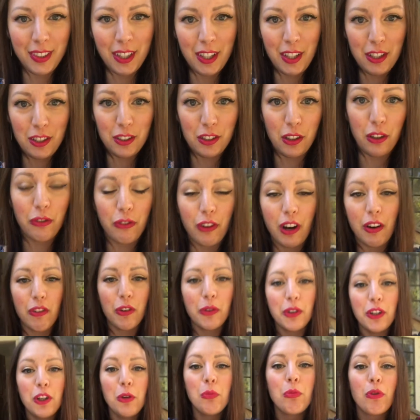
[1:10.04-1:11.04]
So for
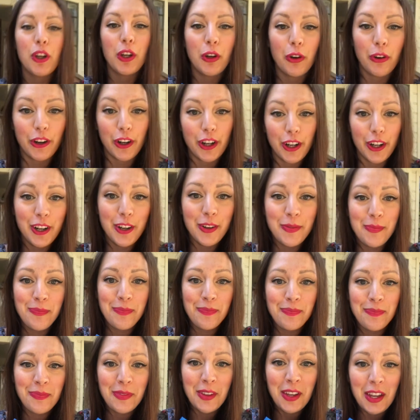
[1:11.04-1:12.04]
everyone who pre-ordered,
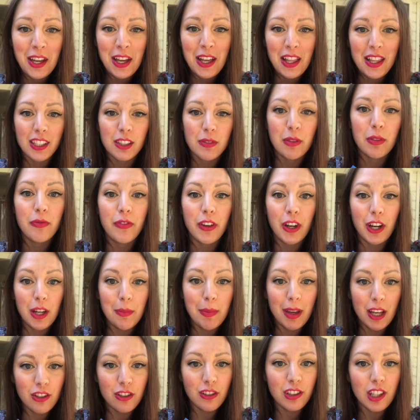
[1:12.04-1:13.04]
that's been very
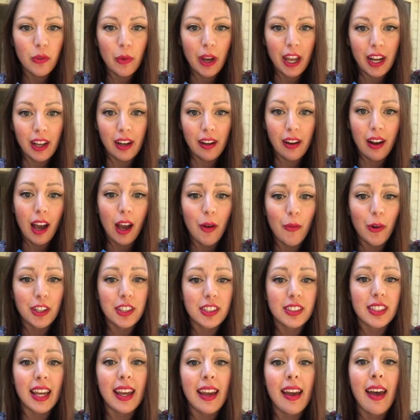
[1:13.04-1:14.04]
patiently waiting, I want
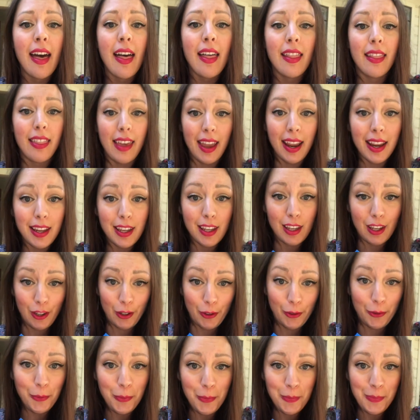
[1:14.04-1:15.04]
to say thank
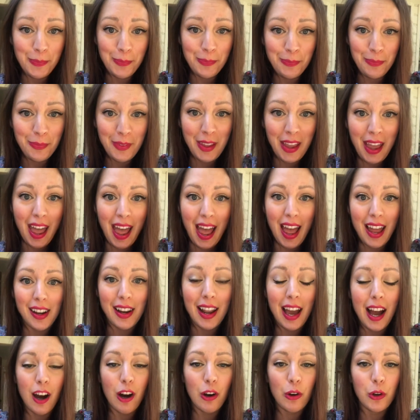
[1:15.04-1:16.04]
you. And
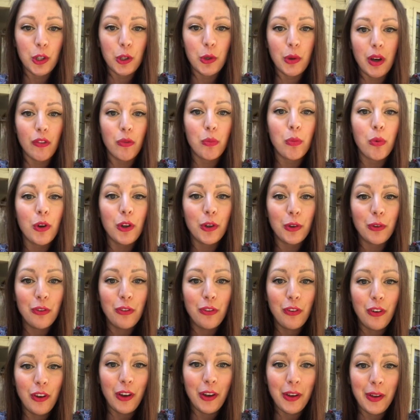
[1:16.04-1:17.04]
now you have
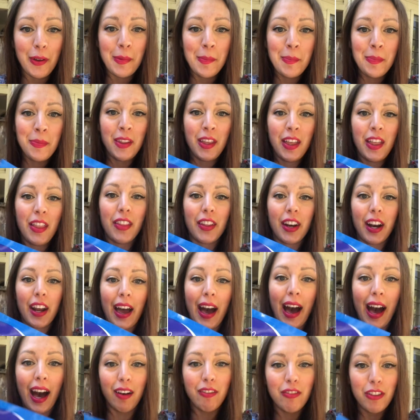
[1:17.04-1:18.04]
proof that I
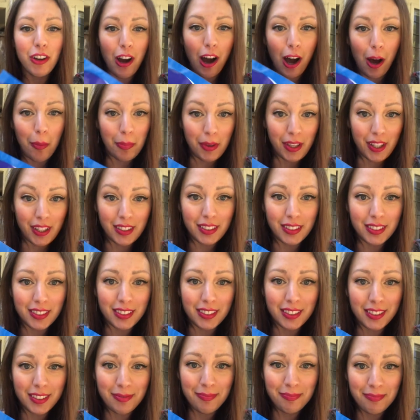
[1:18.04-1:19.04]
have the
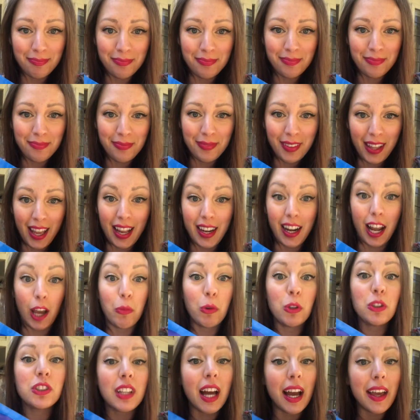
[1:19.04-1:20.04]
copies, and I
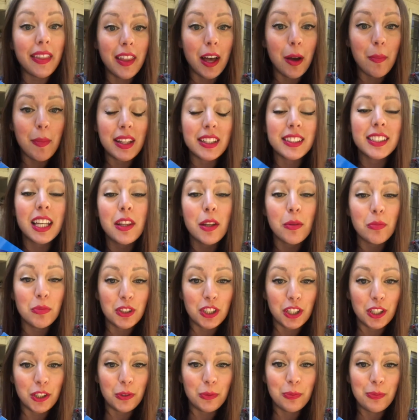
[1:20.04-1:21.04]
will sign them and send them
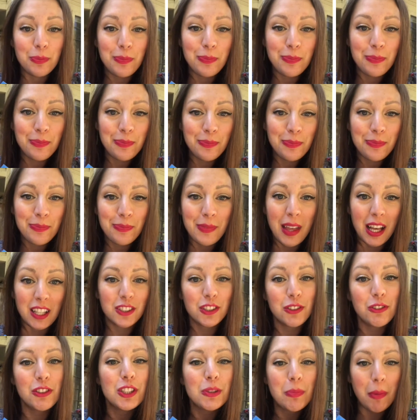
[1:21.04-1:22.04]
to you as
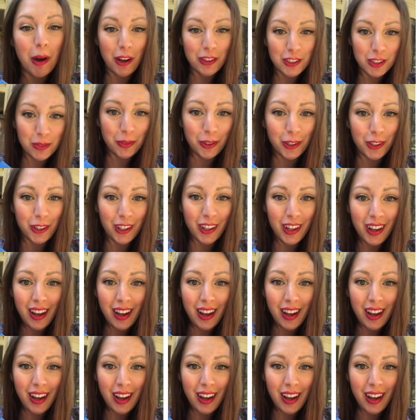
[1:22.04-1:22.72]
soon as possible.